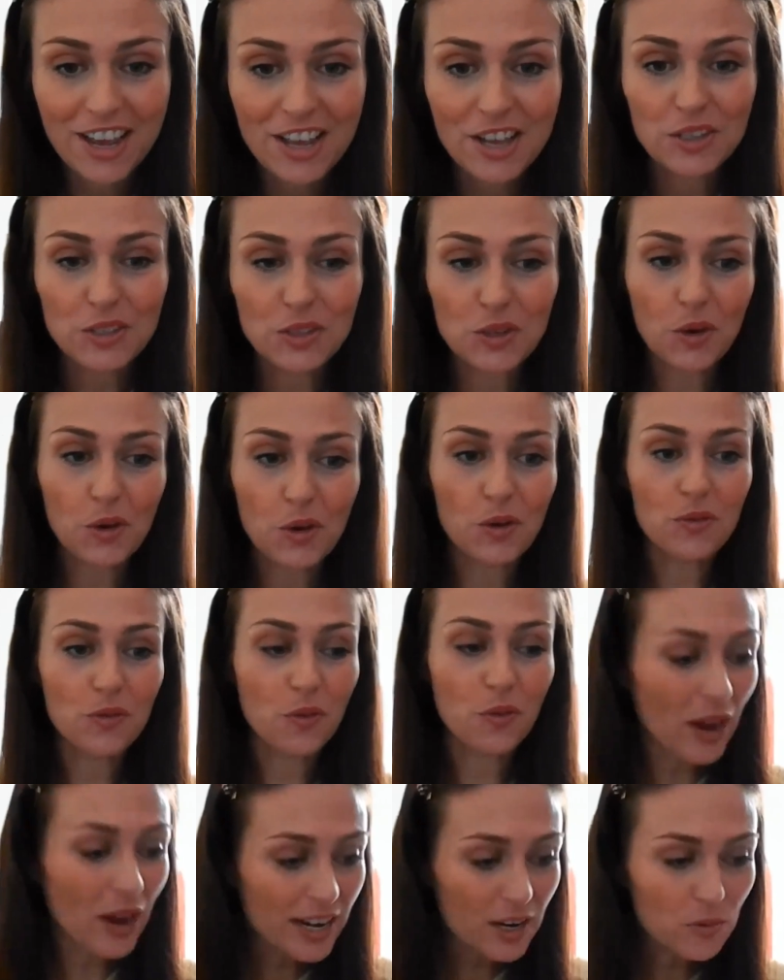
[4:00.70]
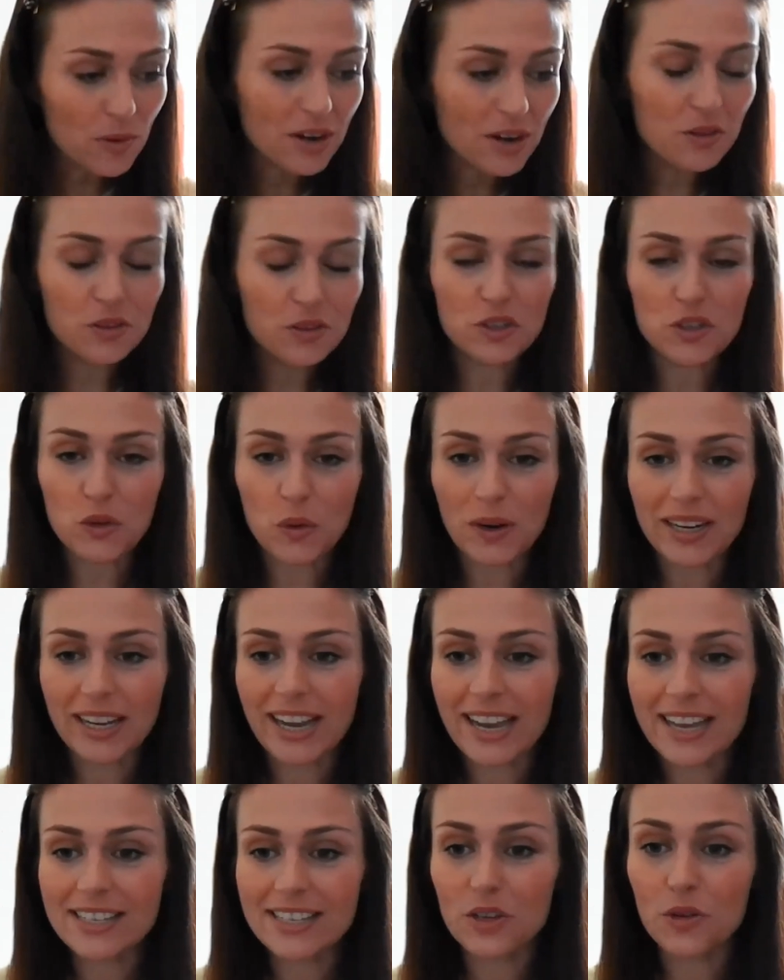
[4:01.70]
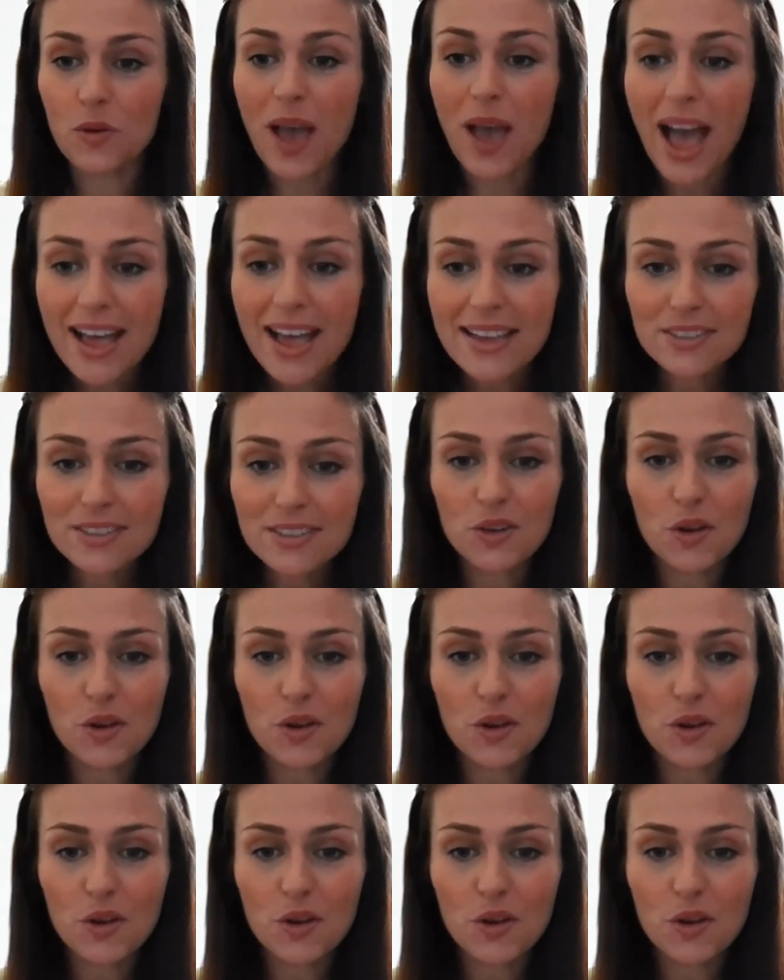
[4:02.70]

So for anyone who's joining us who hasn't